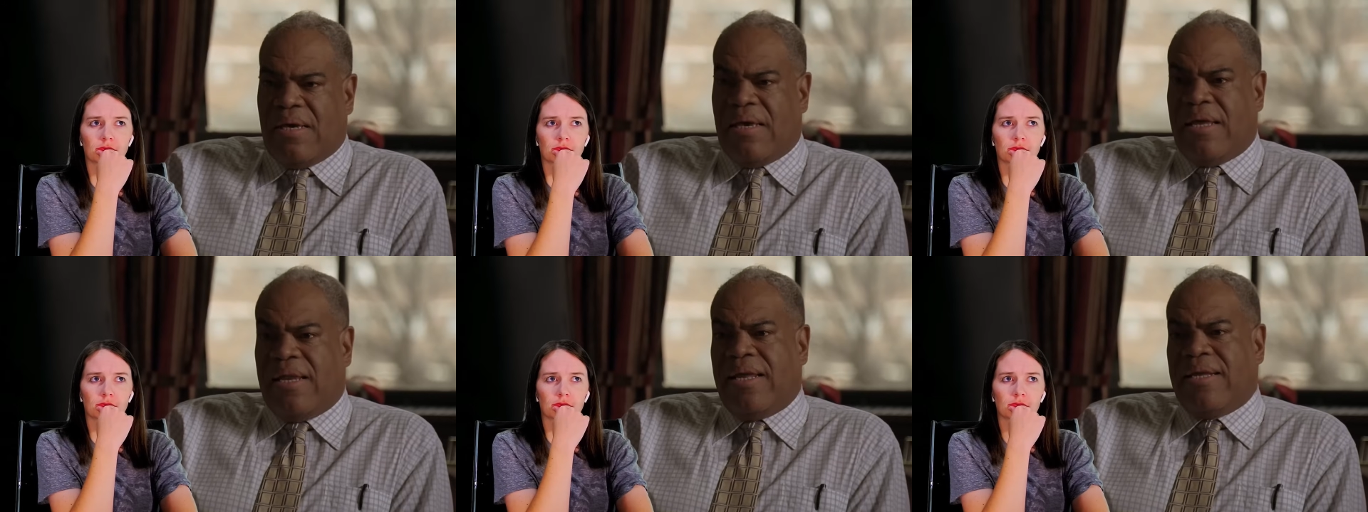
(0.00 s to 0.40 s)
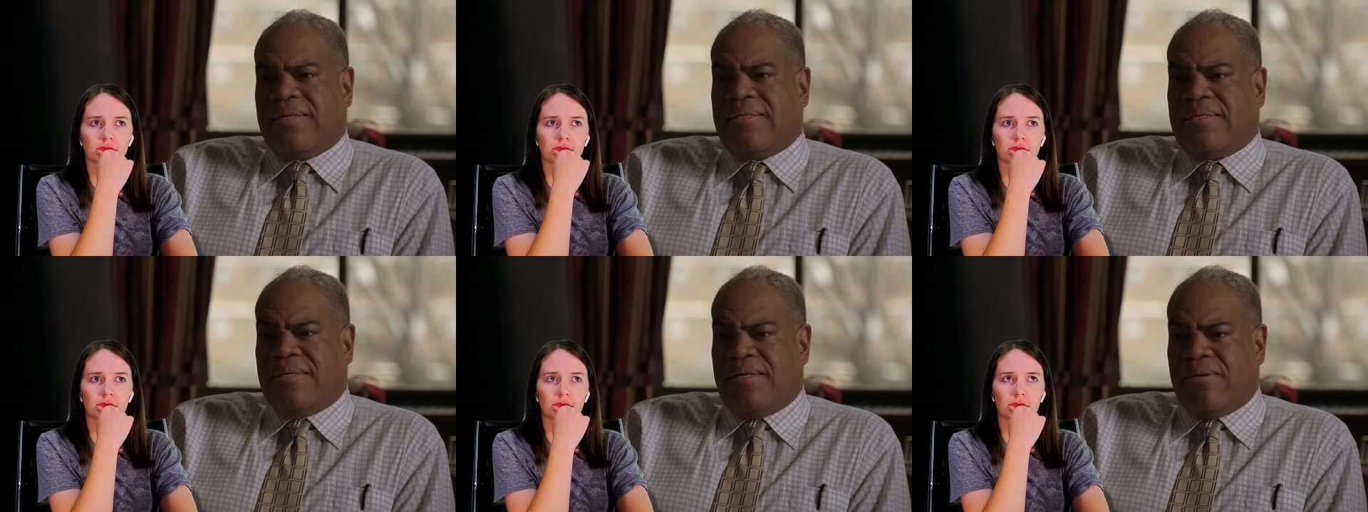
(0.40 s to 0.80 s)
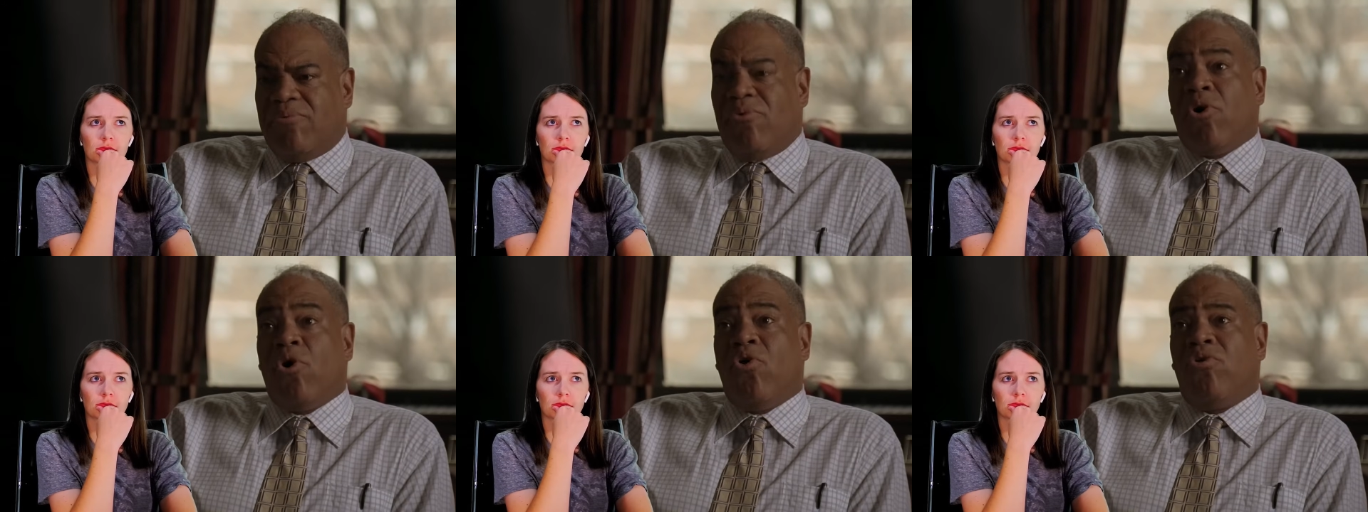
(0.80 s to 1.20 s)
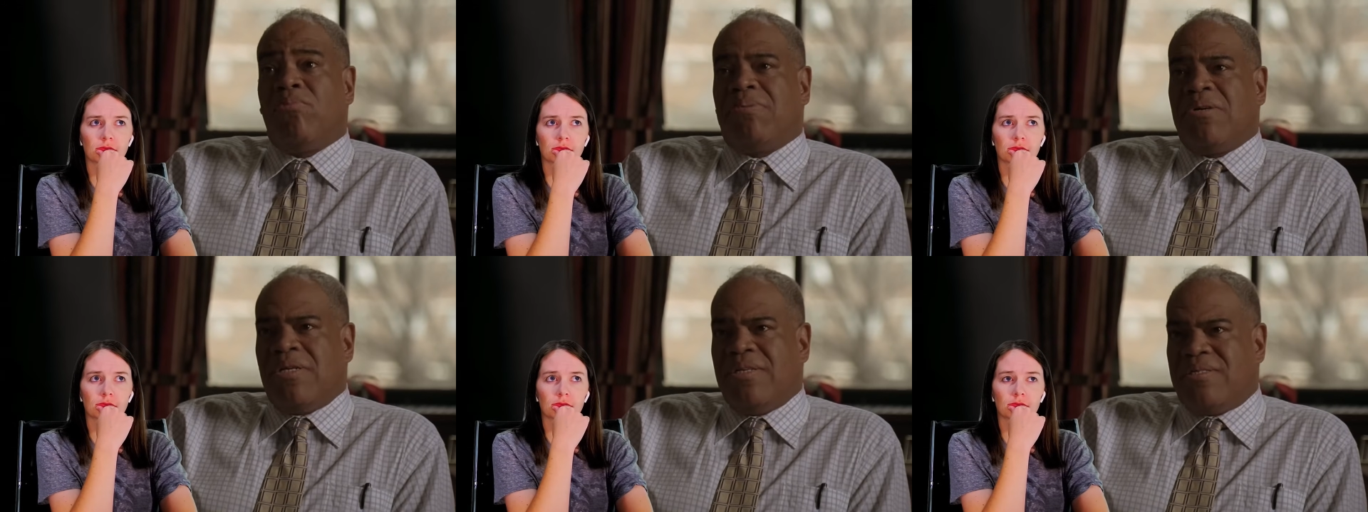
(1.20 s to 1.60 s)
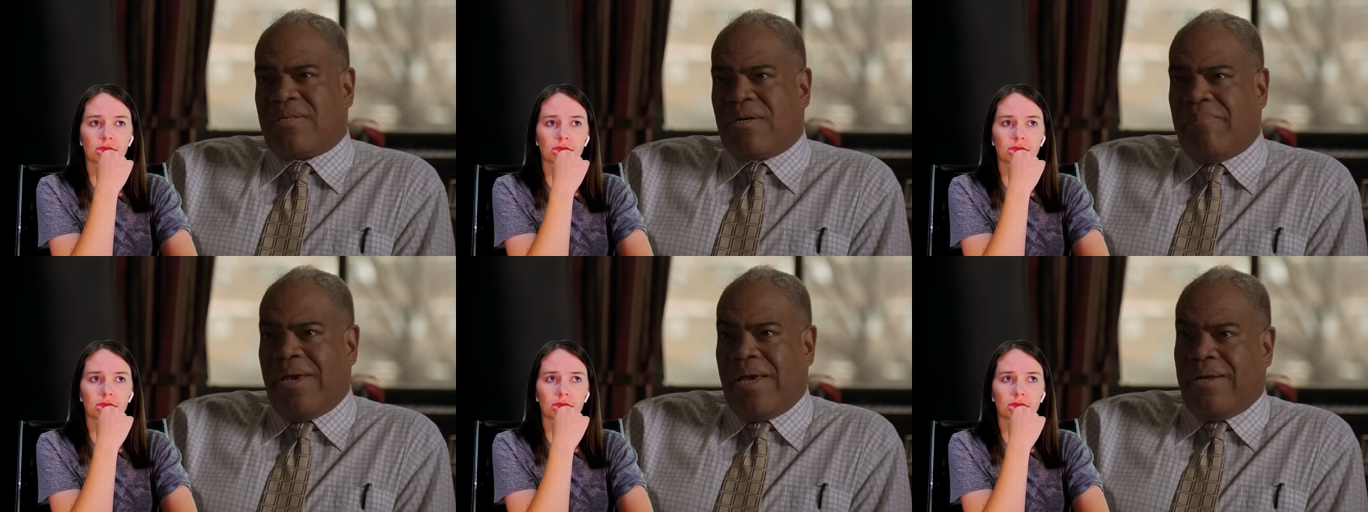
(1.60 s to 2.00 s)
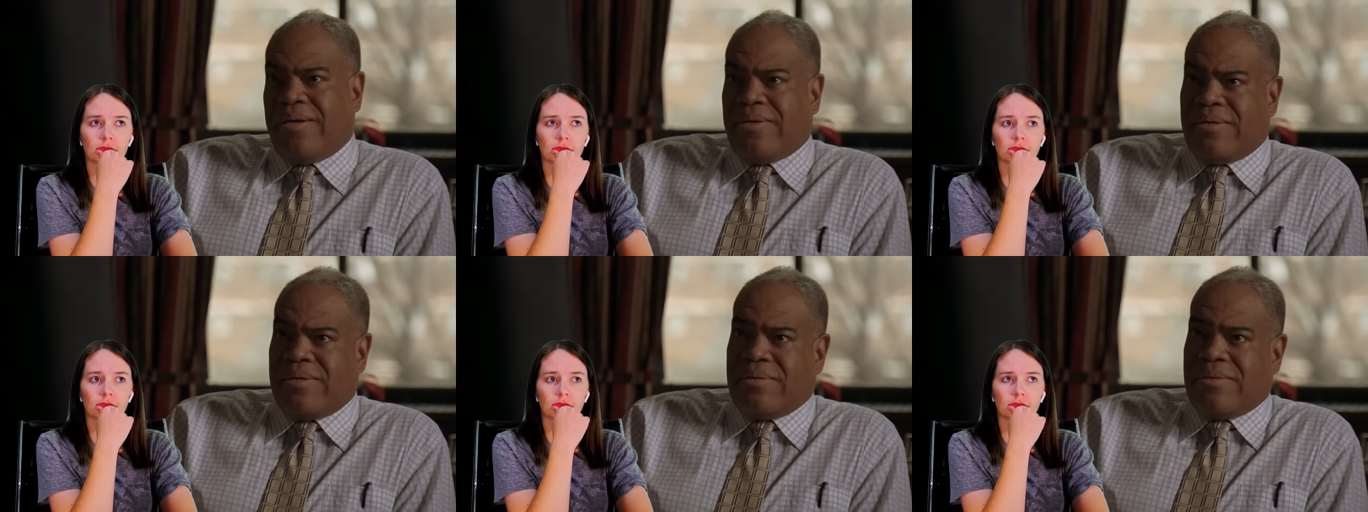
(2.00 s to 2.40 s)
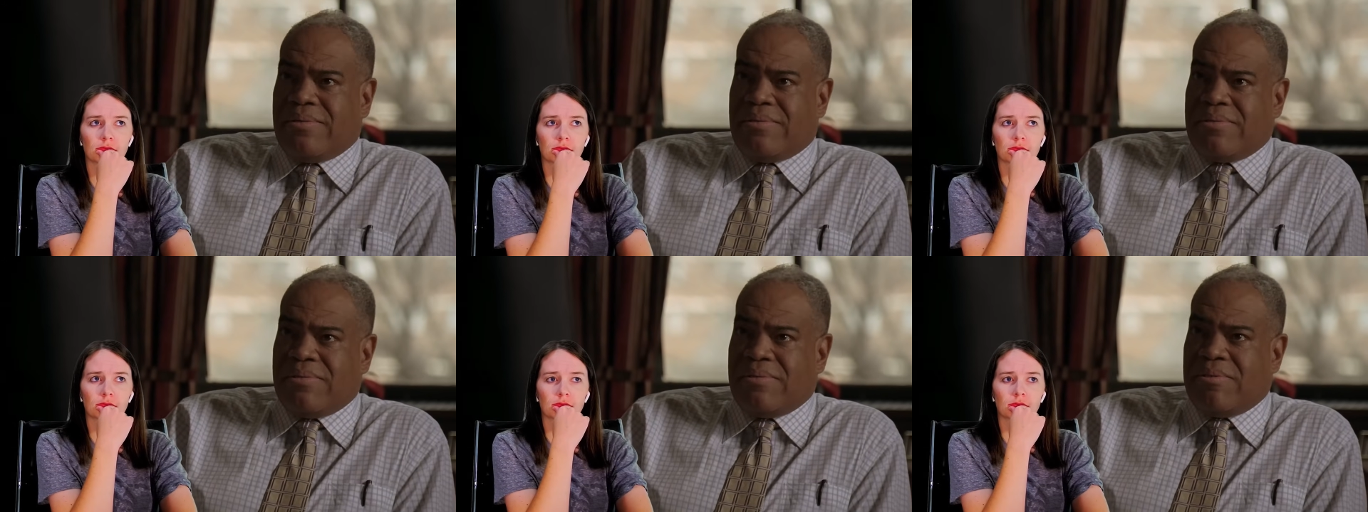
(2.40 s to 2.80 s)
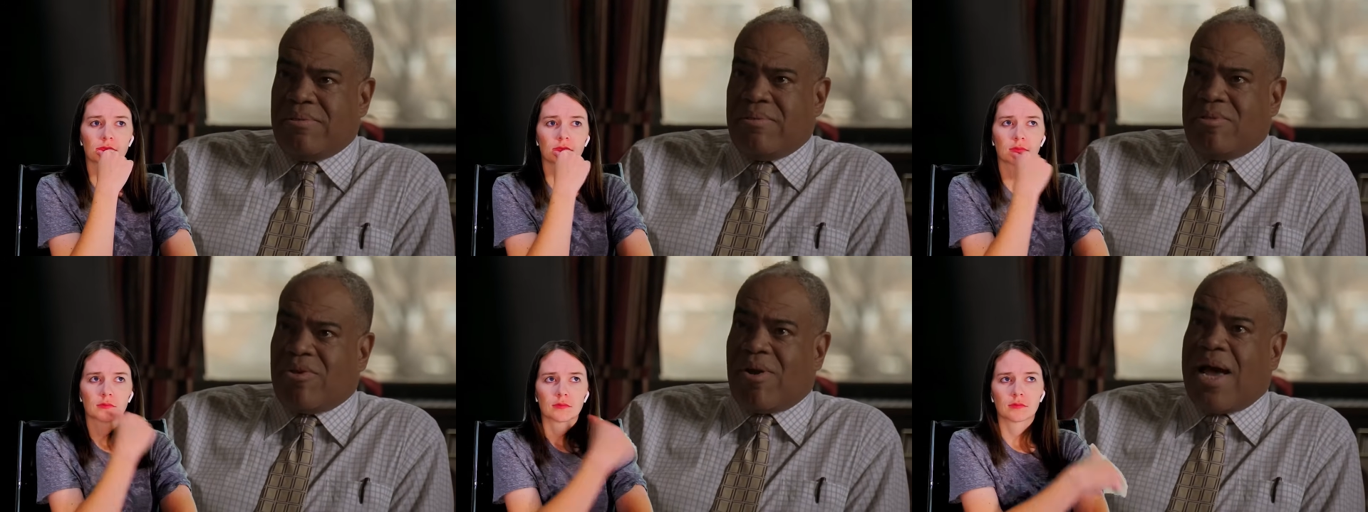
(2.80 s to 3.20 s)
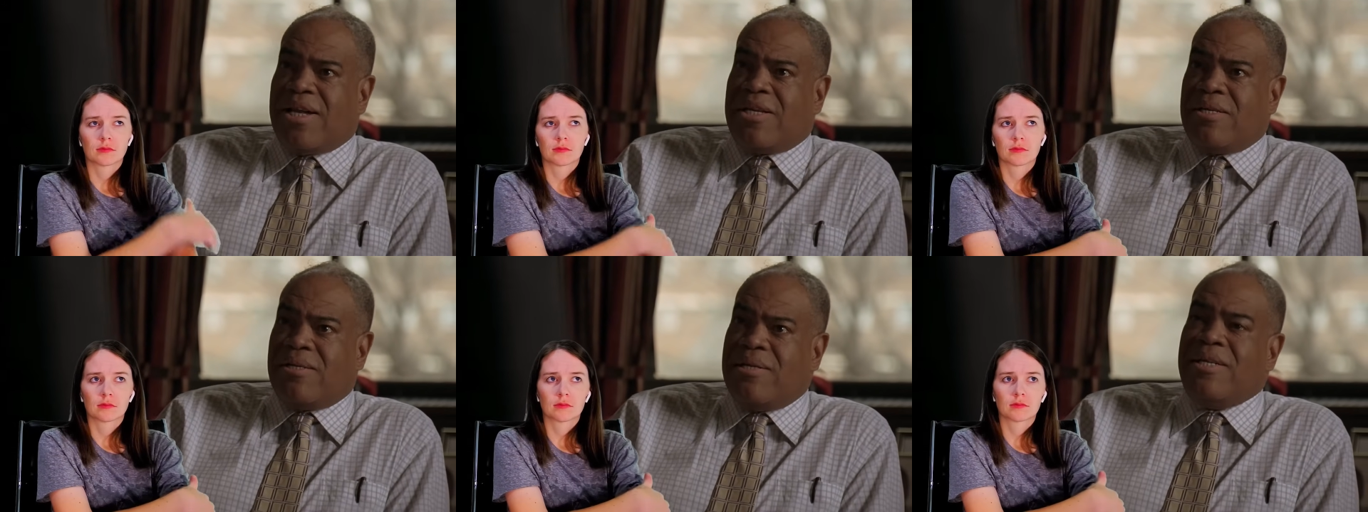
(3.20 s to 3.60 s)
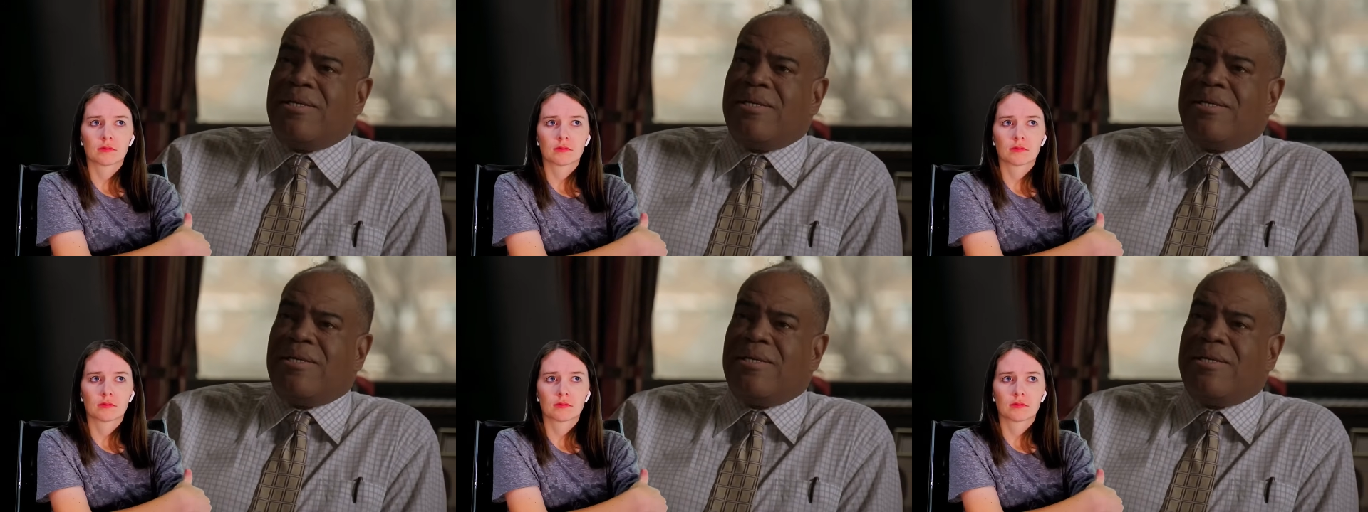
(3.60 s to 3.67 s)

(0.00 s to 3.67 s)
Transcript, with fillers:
Speaker 1: Yeah, that uh, rogue police commander tried to